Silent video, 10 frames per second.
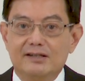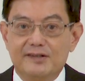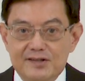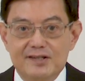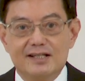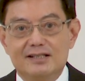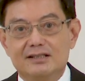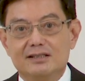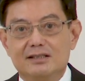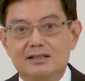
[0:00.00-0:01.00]
This year
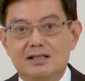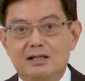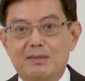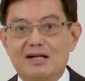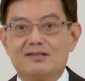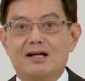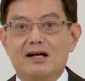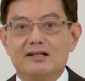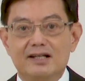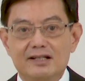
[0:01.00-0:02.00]
marks
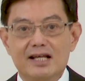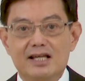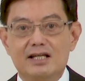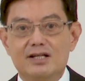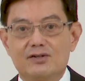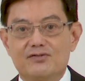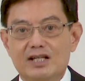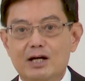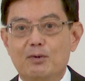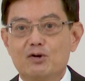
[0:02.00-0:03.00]
30 years of
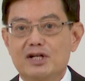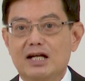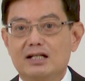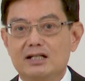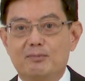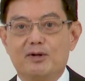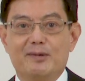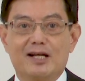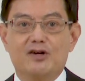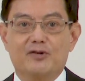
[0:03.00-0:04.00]
Singapore-China
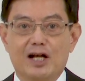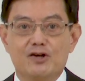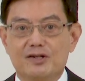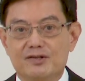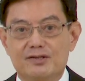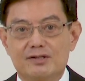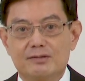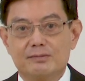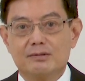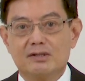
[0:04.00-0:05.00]
diplomatic relations.
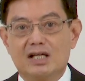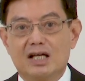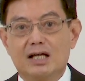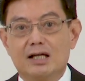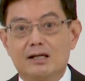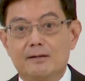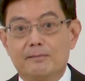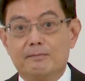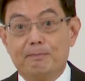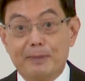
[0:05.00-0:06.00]

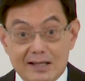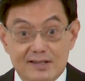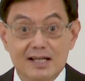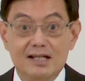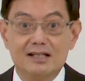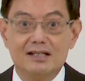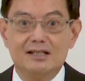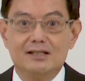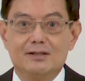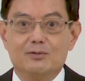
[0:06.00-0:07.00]
Next year,
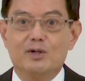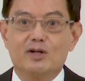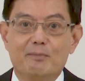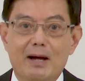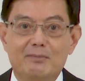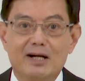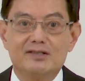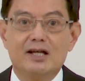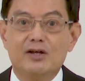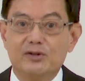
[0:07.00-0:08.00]
we'll
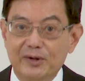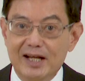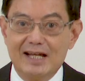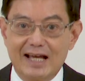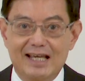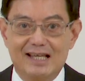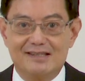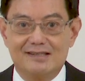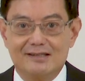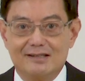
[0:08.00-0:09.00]
commemorate 3
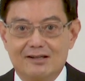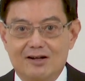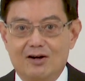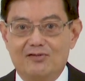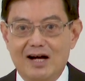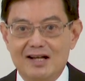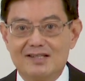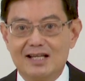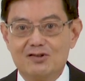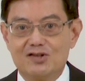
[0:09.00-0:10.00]
decades of
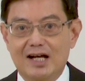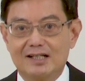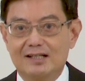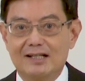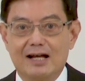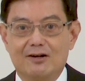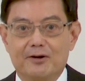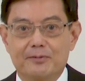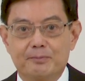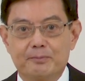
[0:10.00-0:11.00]
ASEAN-China dialogue.